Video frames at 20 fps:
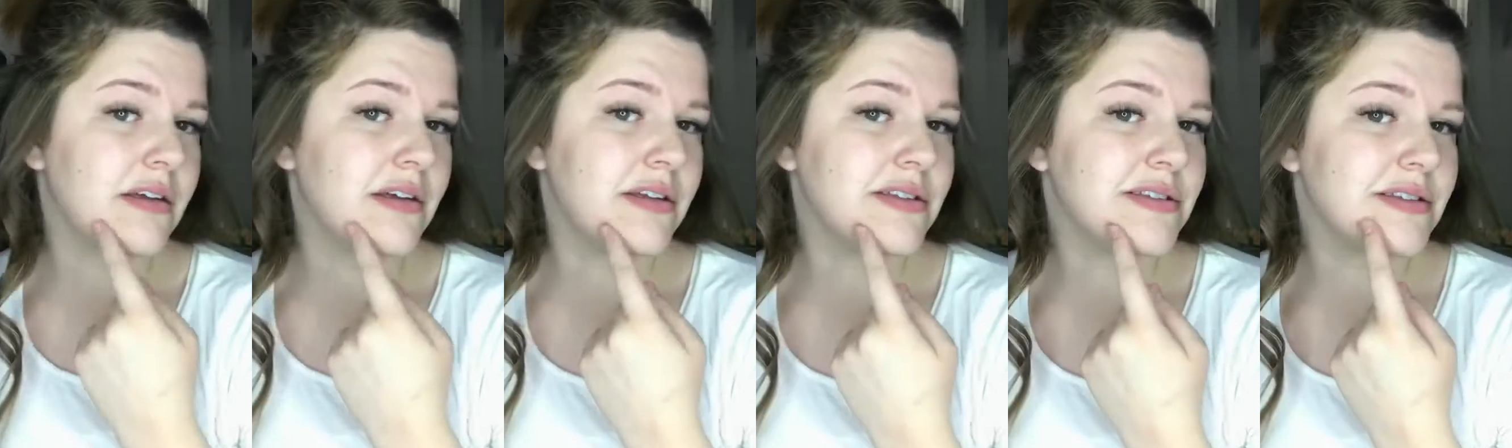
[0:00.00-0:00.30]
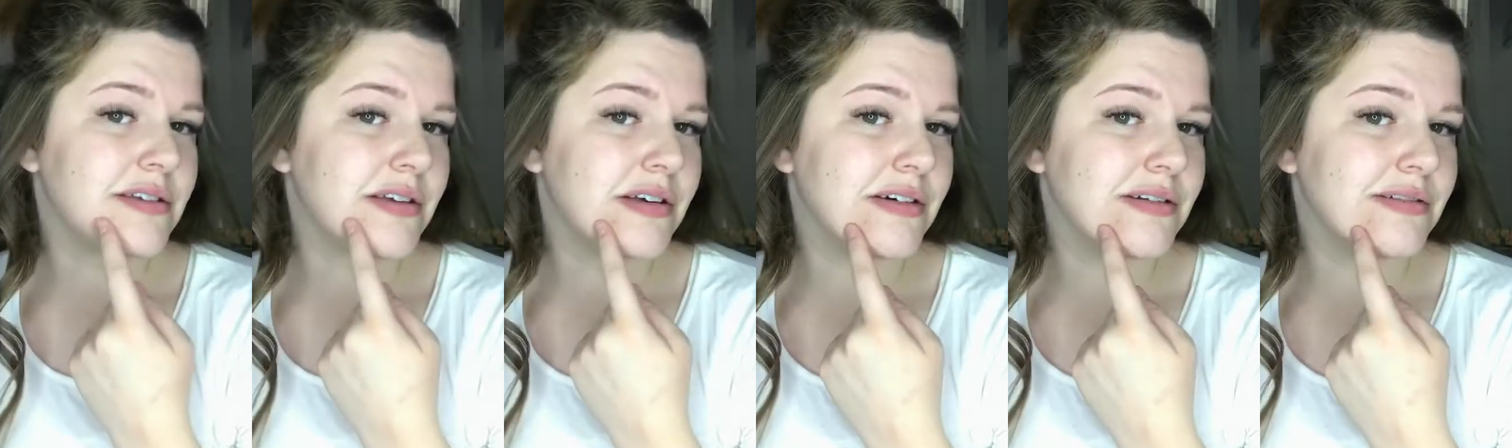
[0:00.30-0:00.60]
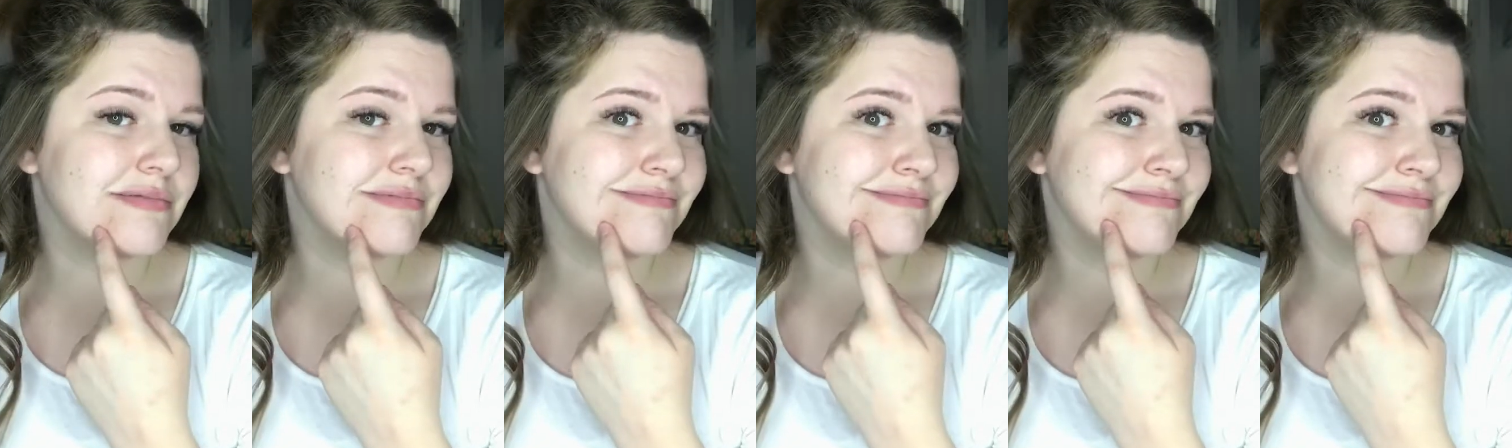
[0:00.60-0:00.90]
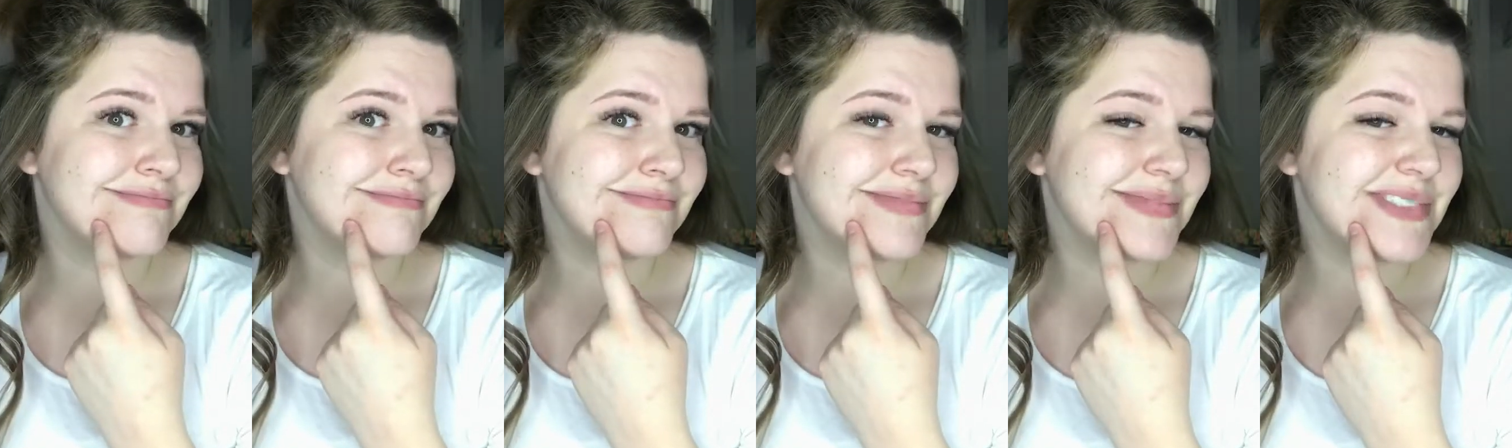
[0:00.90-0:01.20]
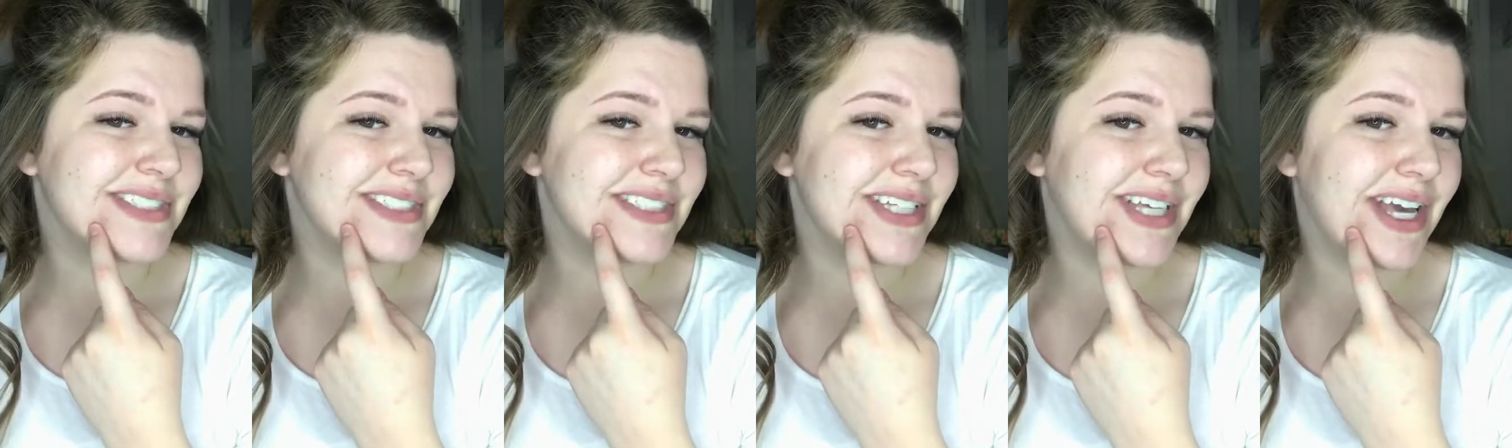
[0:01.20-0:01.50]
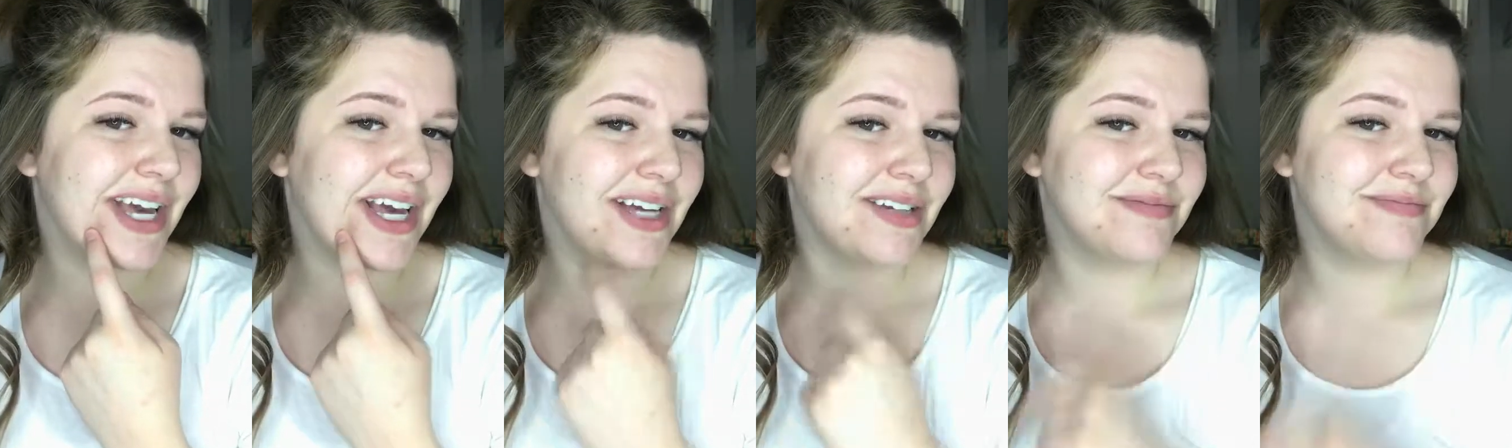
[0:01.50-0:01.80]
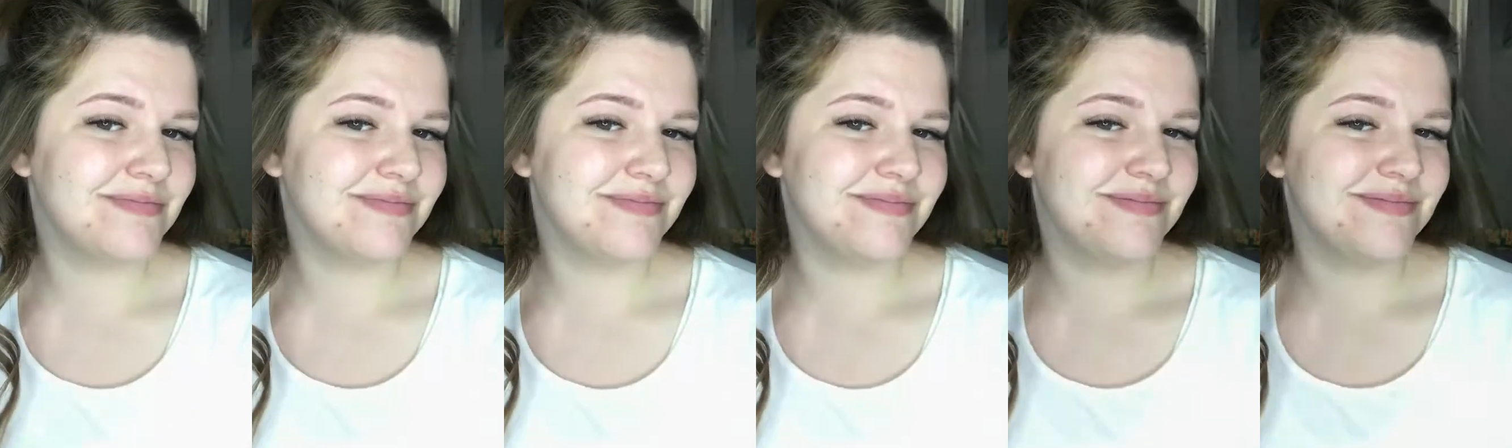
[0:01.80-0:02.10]
Also, yeah.
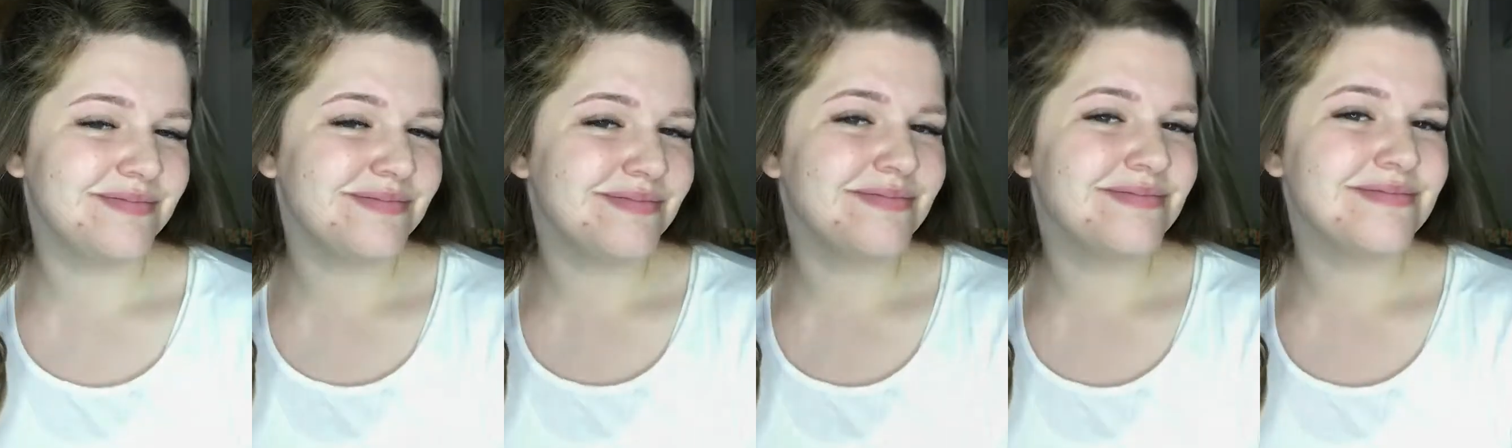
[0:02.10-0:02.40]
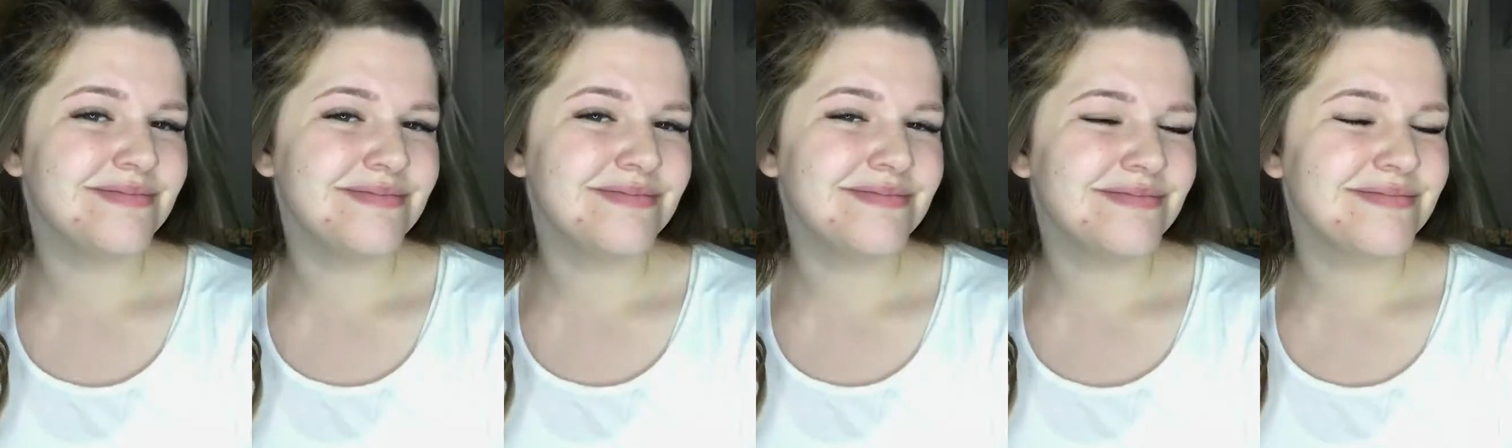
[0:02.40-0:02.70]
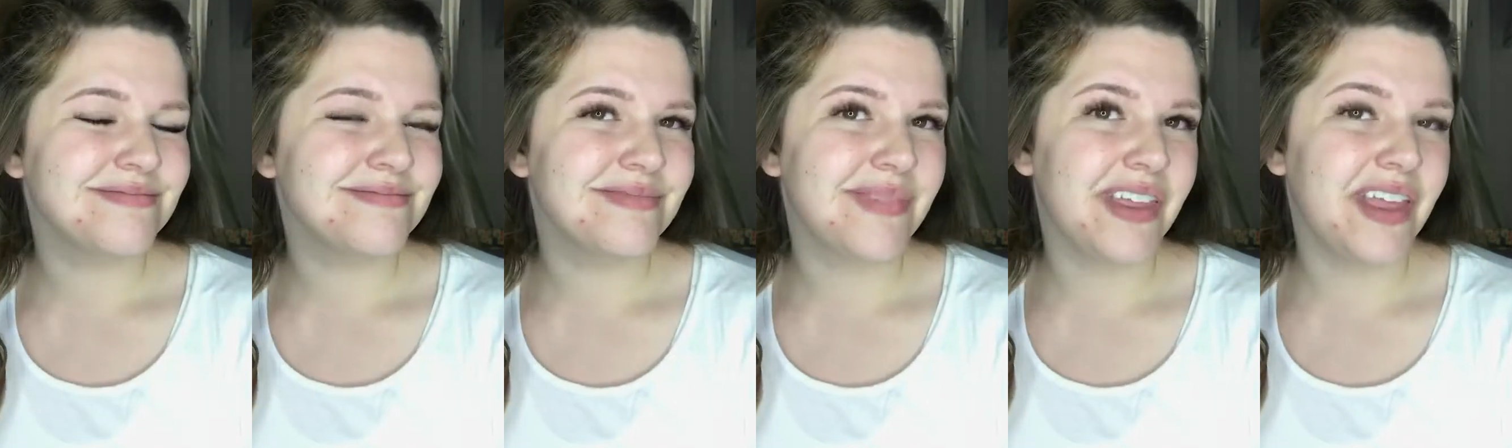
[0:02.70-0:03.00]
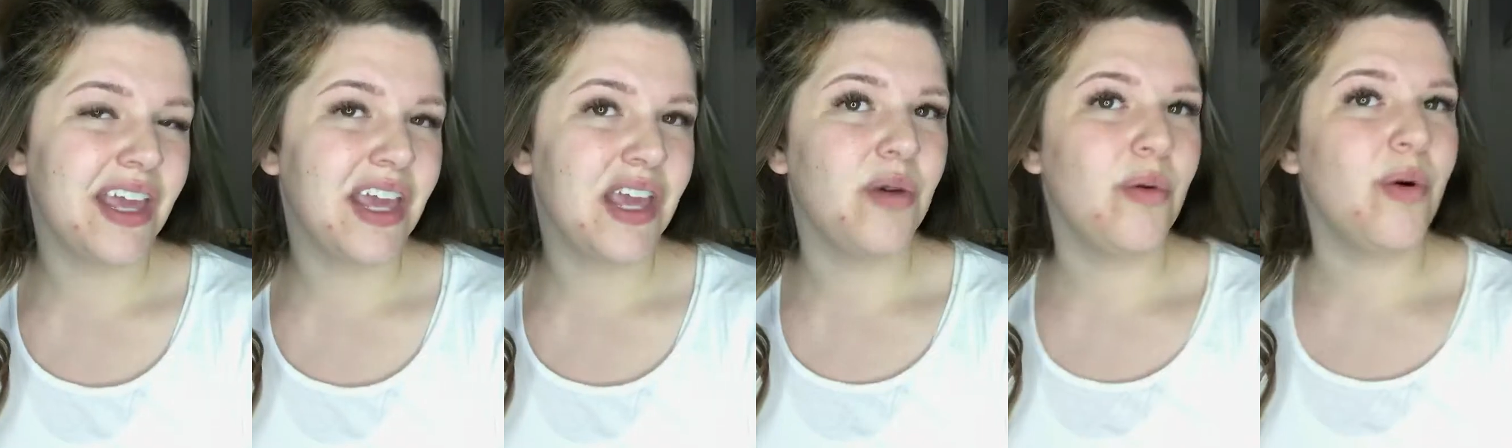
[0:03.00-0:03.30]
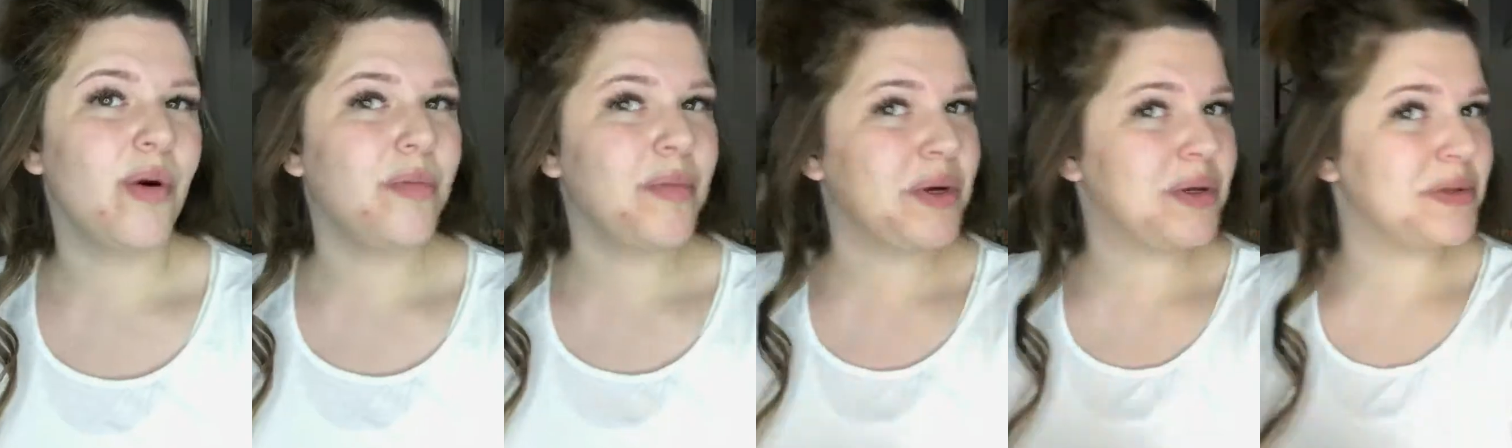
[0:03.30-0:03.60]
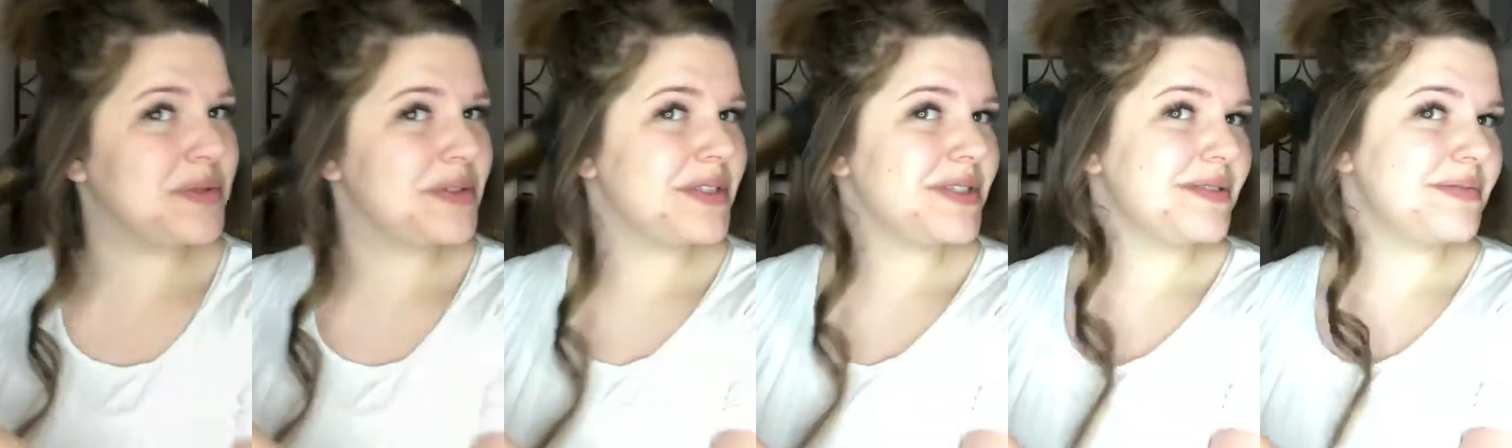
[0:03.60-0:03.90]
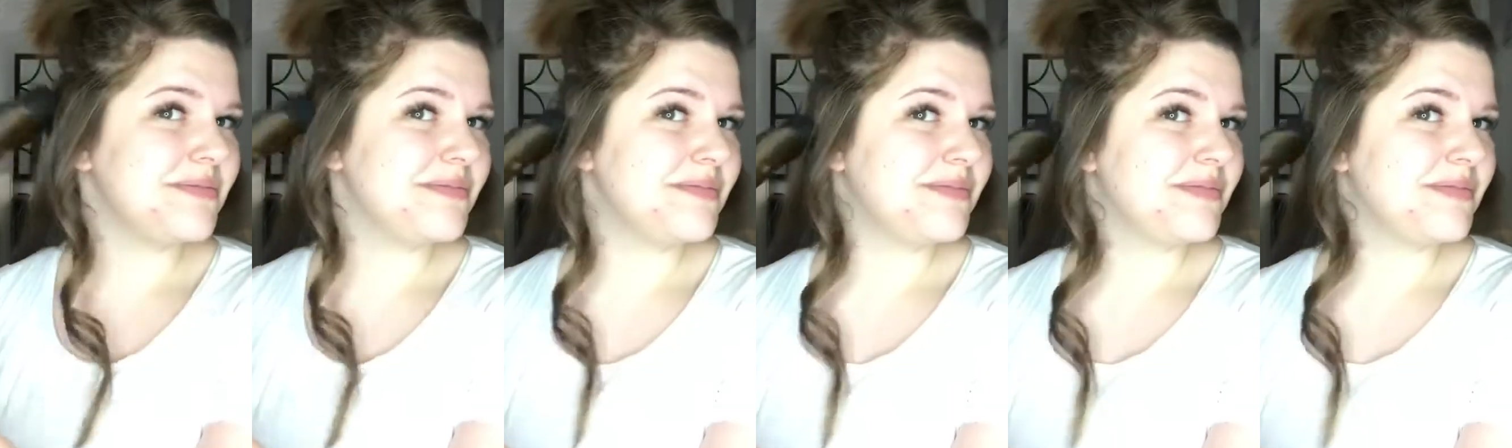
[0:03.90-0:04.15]
Thank you, hormones.